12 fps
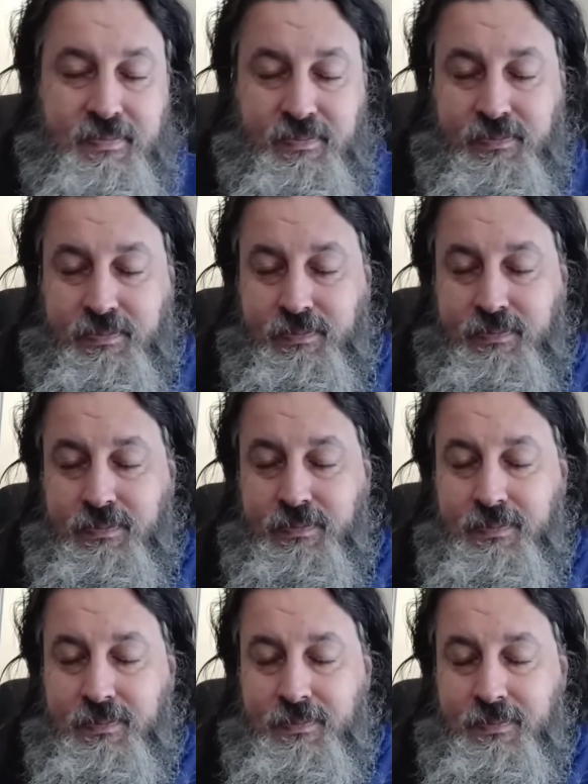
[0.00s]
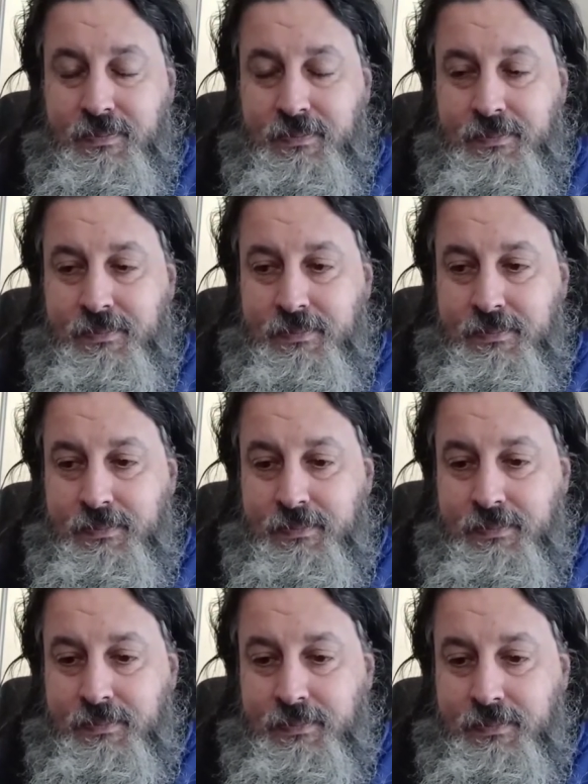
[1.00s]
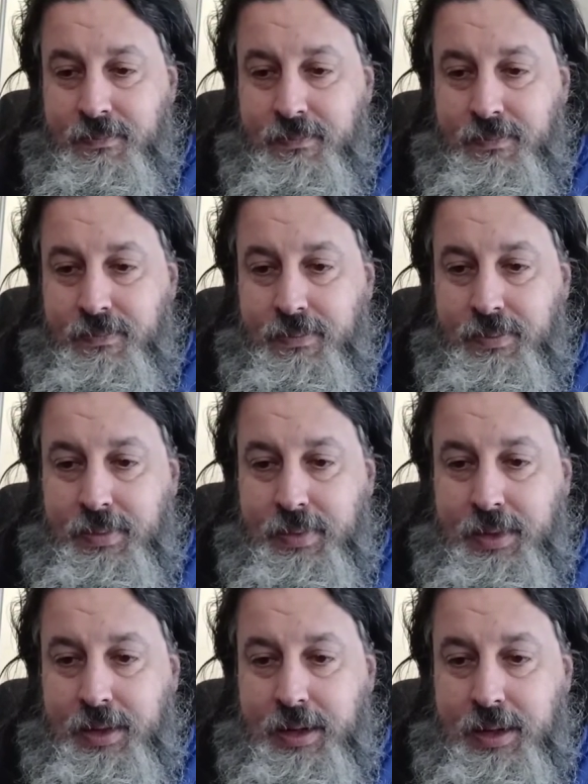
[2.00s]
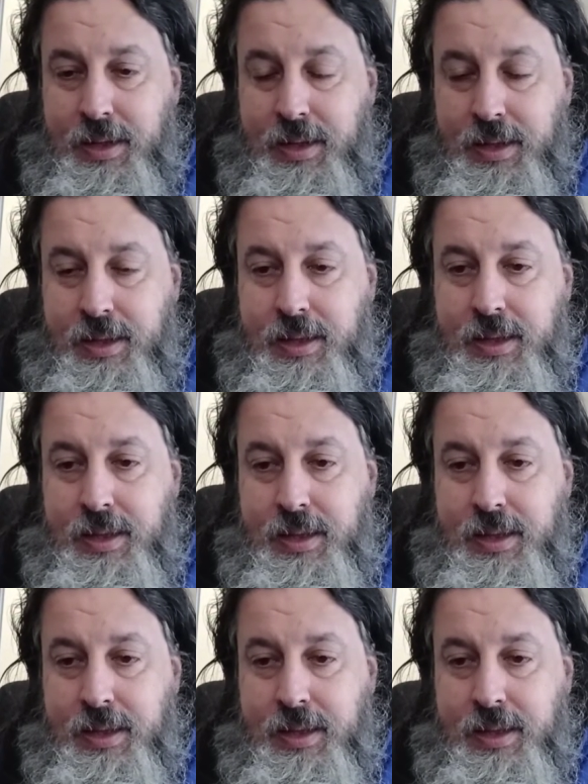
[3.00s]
No one is speaking in this clip.